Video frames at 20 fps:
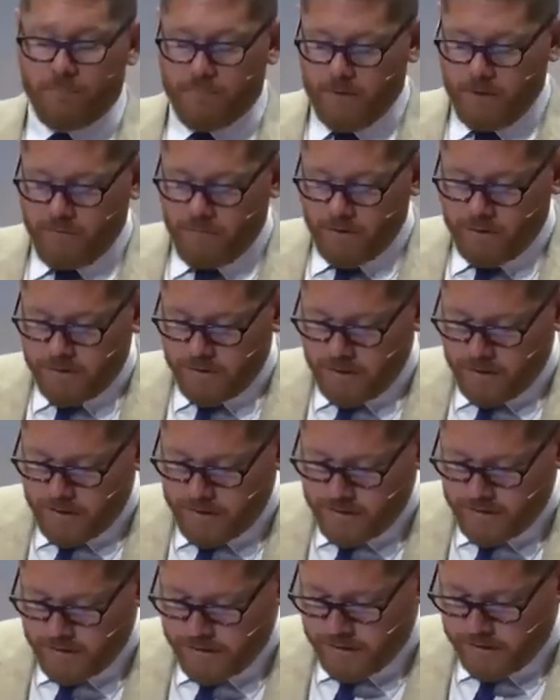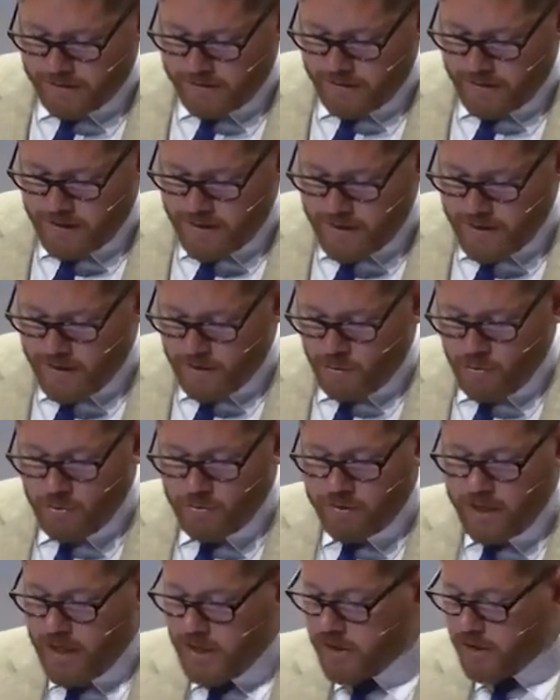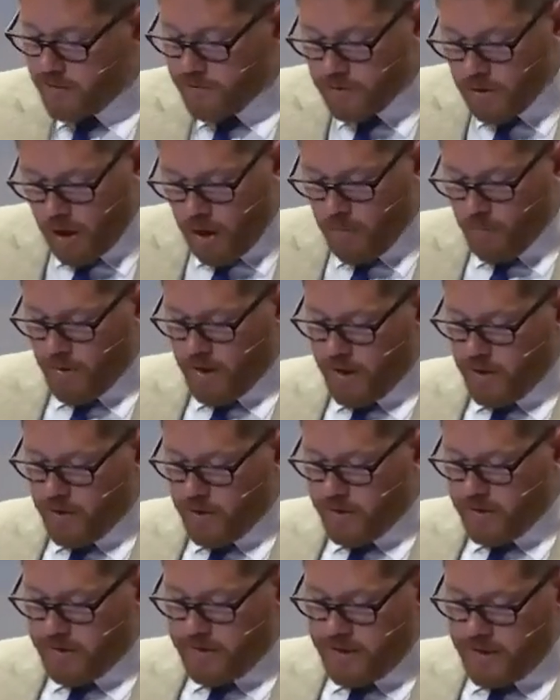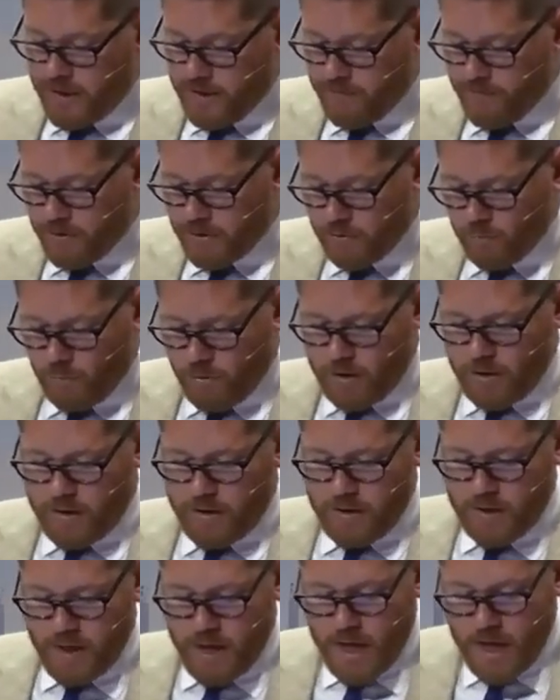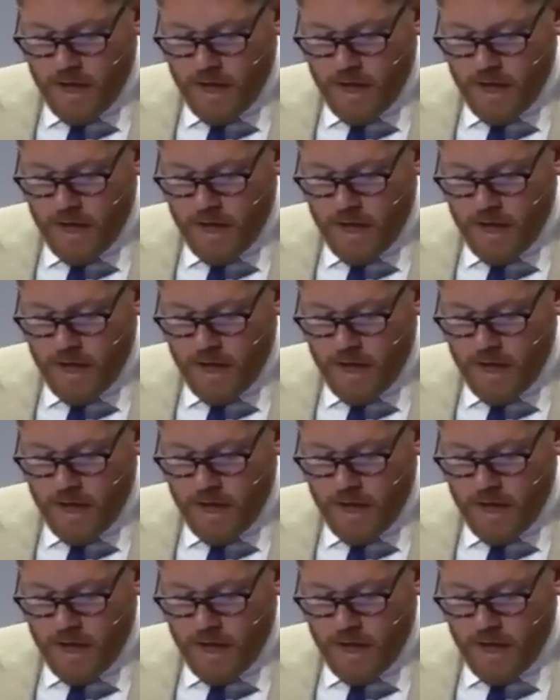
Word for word: Verse 36, again, the quotation of Psalm 110, verse 1